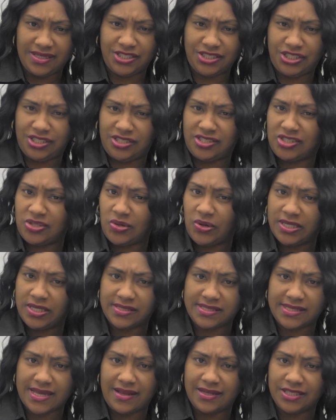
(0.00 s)
She's so
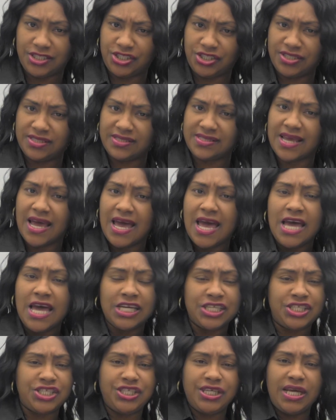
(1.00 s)
intelligent.
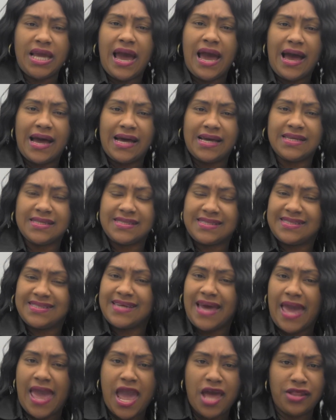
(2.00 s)
She has
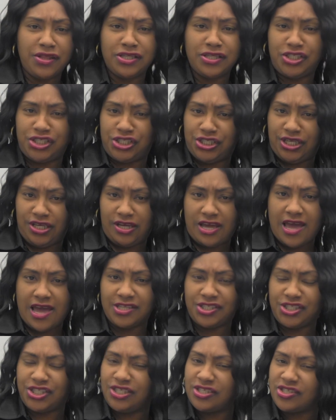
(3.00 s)
the energy,
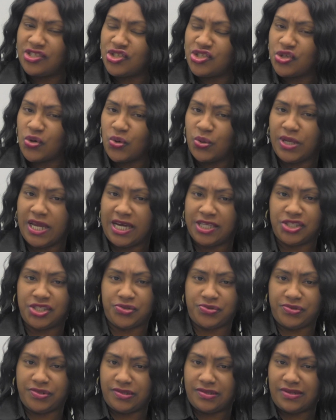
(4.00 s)
and she's so
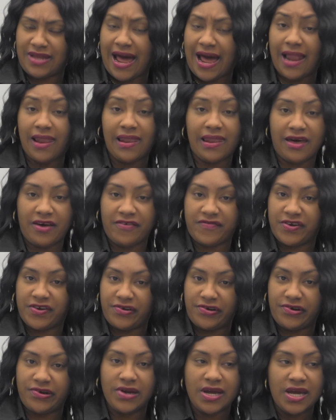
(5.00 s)
natural. I love
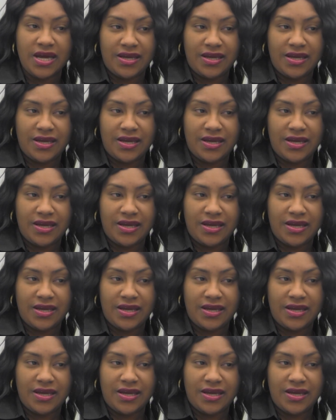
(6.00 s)
her.